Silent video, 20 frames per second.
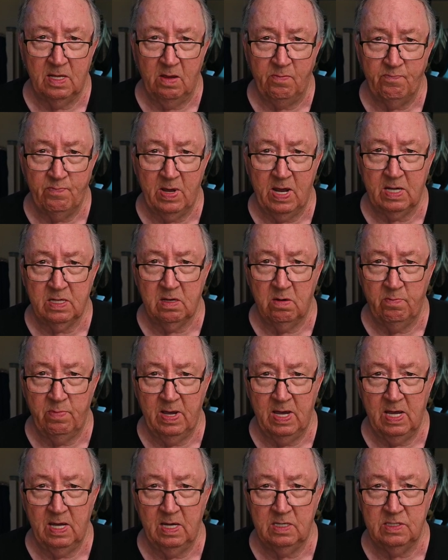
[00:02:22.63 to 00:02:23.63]
they packed their
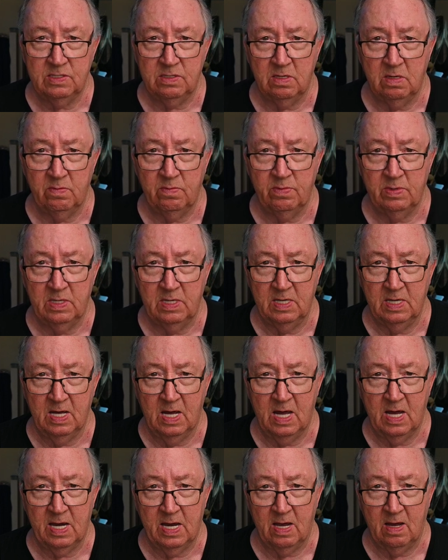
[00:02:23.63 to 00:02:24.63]
bags up and
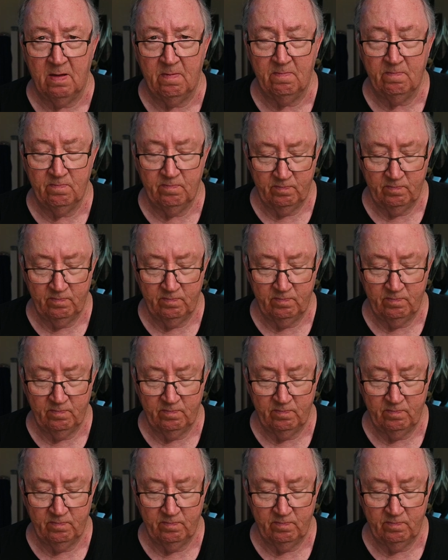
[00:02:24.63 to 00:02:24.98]
got out.